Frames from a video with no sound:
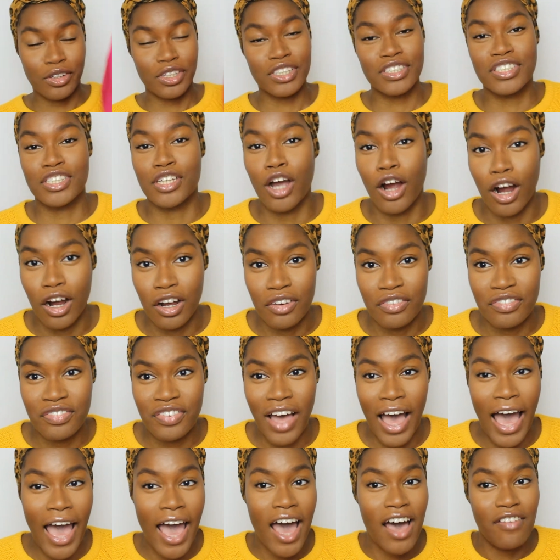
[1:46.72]

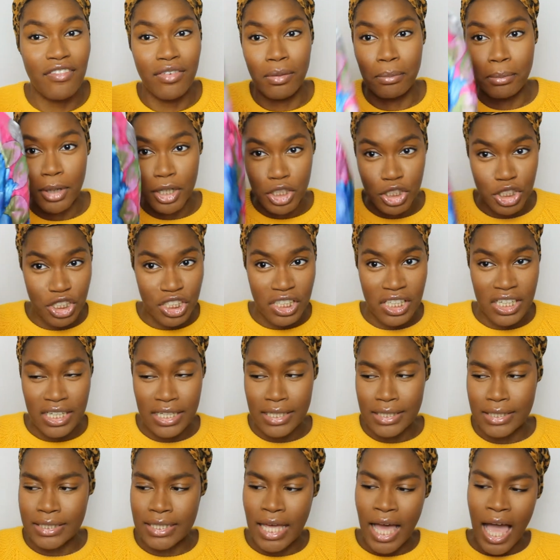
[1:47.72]
scarf. I have a bunch of
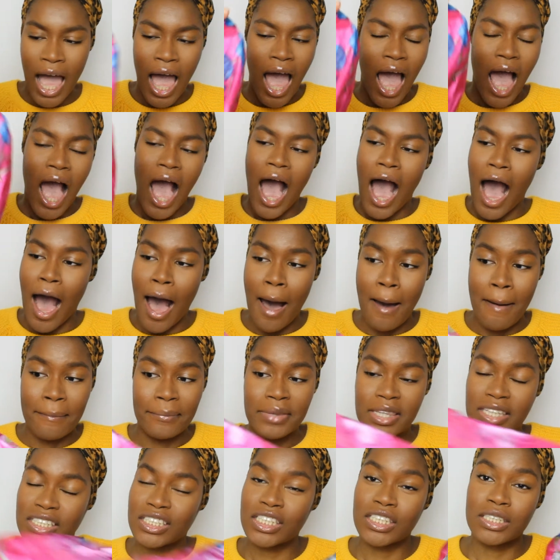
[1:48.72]
these.
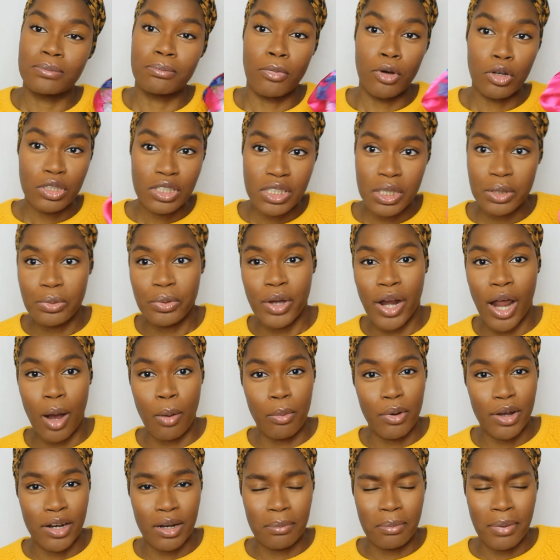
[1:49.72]
This is mostly what I
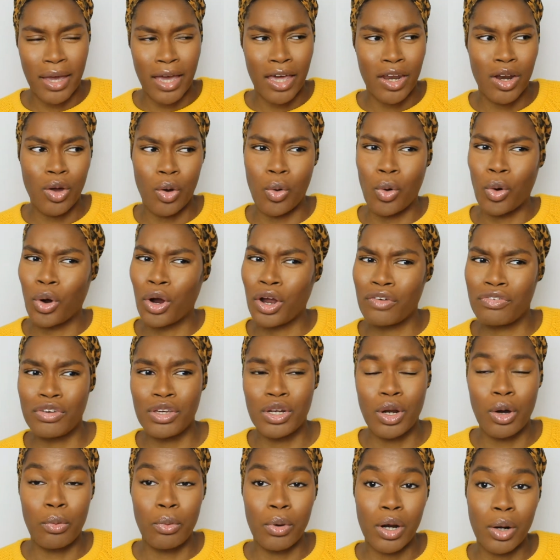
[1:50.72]
wear to bed. Or if
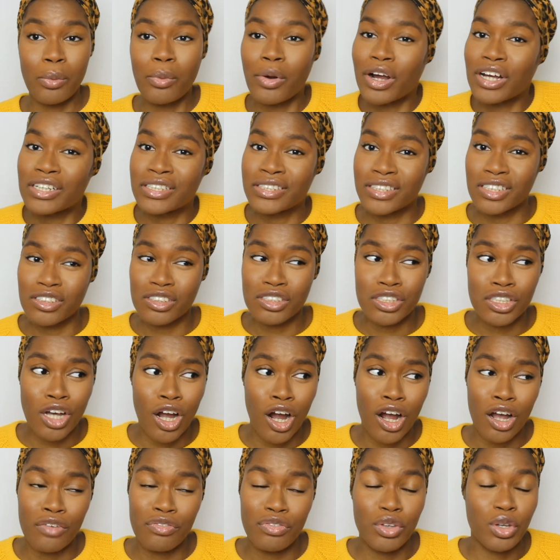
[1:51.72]
you don't want to wear a silk
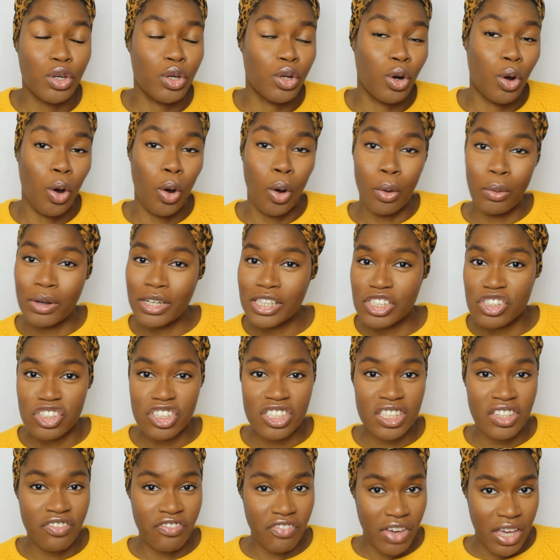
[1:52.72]
scarf, you could always
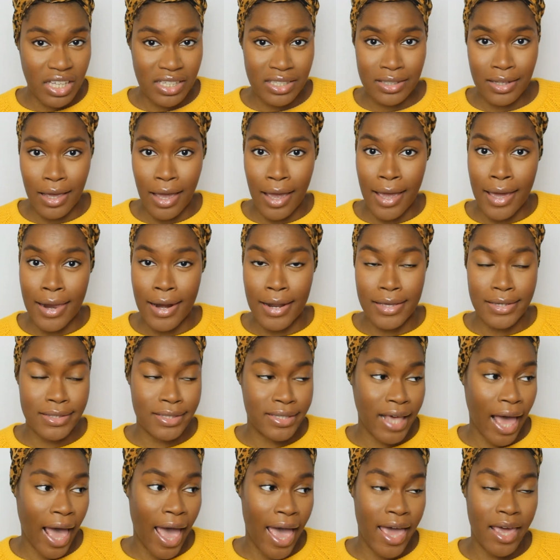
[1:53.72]
just invest in a
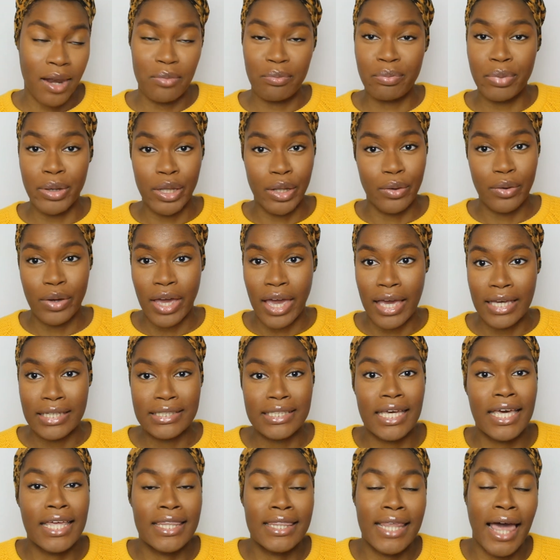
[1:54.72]
satin
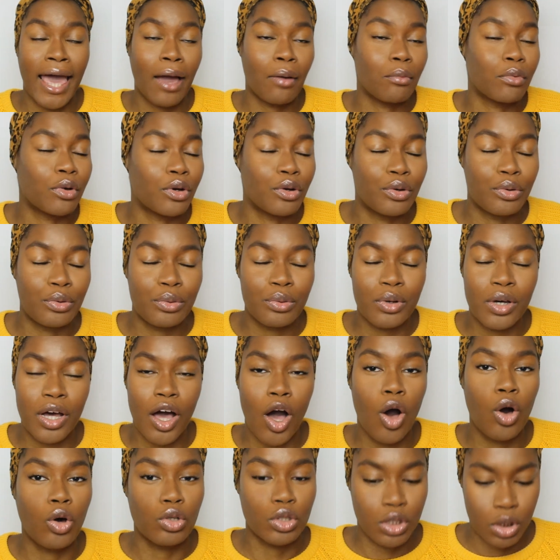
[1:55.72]
pillowcase, and that will
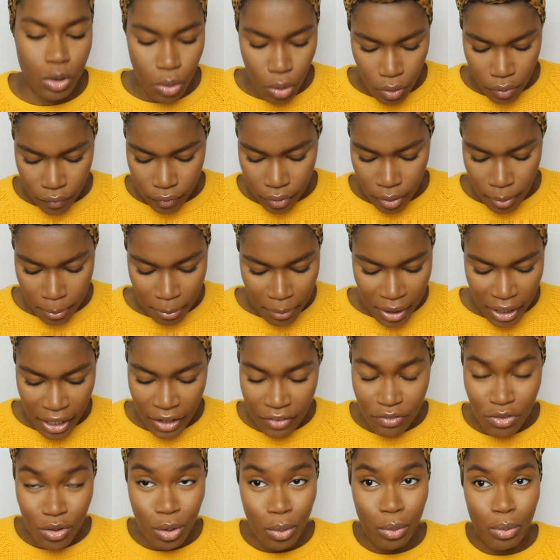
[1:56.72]
hold you over. But
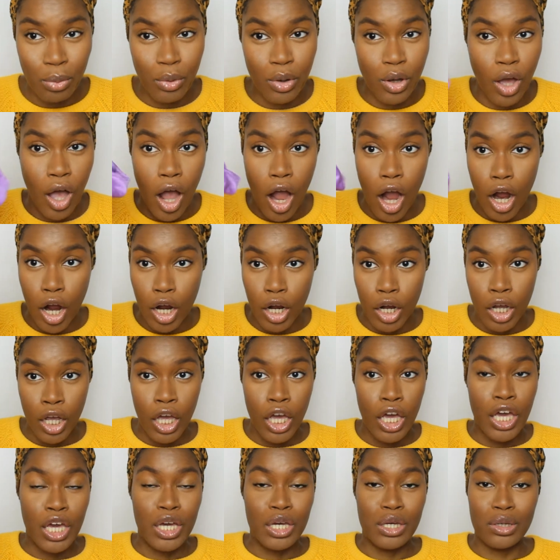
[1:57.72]
if you are
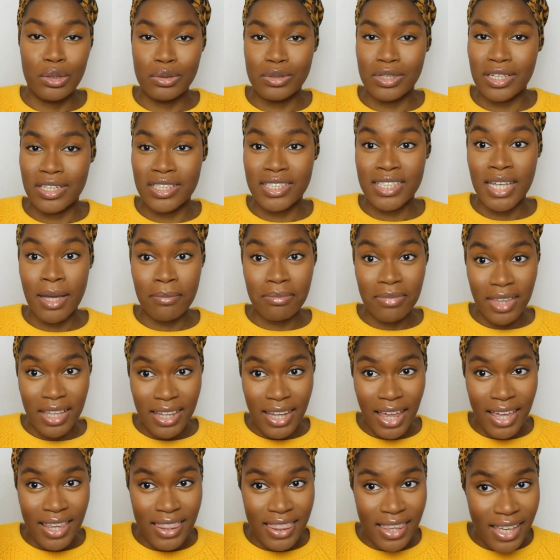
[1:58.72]
using something
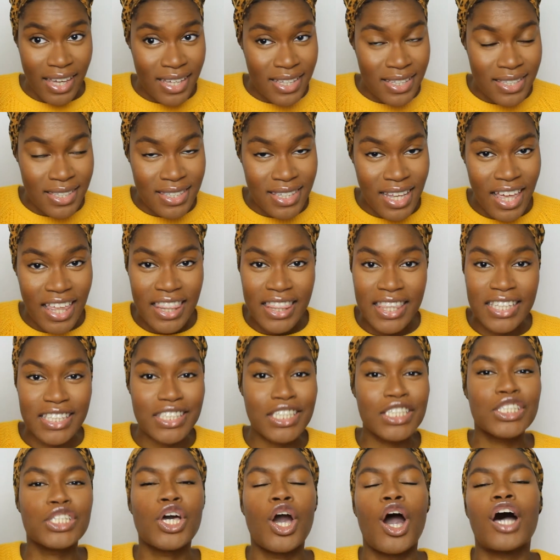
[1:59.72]
like this
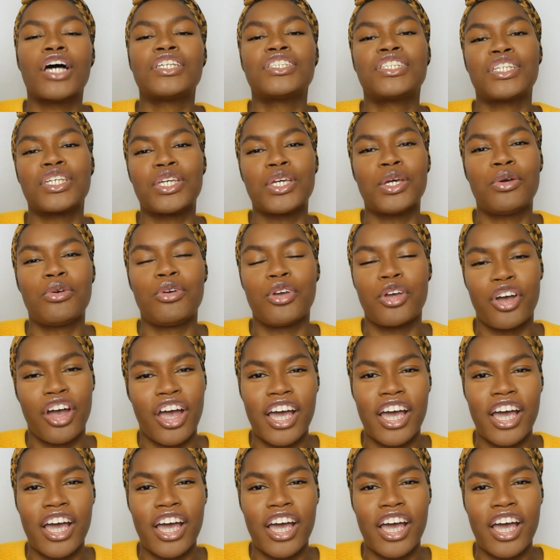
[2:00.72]
is costing you your